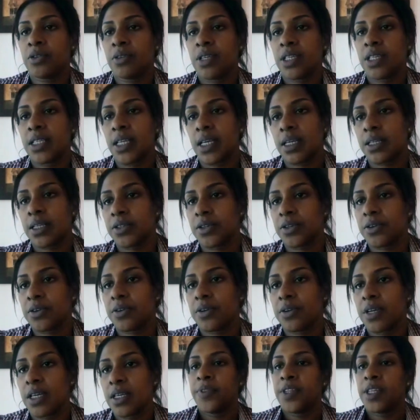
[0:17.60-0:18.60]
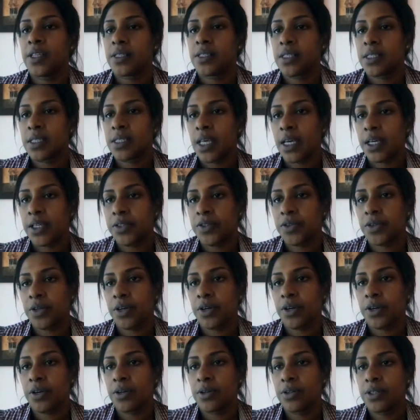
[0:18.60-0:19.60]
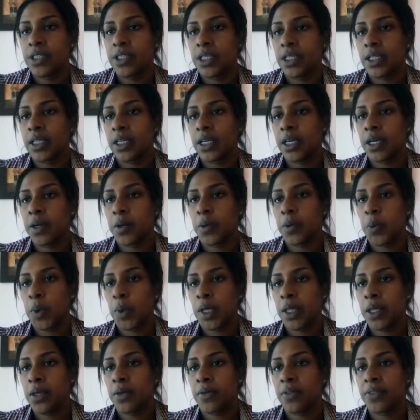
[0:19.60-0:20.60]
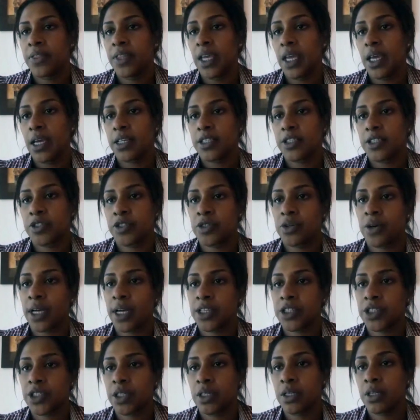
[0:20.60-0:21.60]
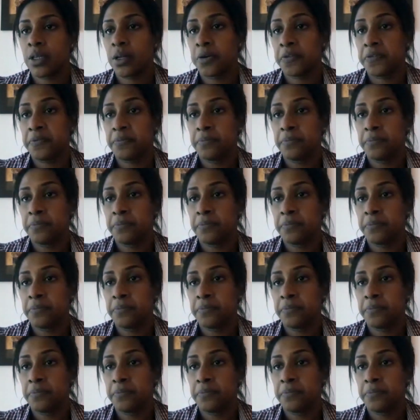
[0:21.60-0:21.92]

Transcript: sector is a sector dealing with the extraction of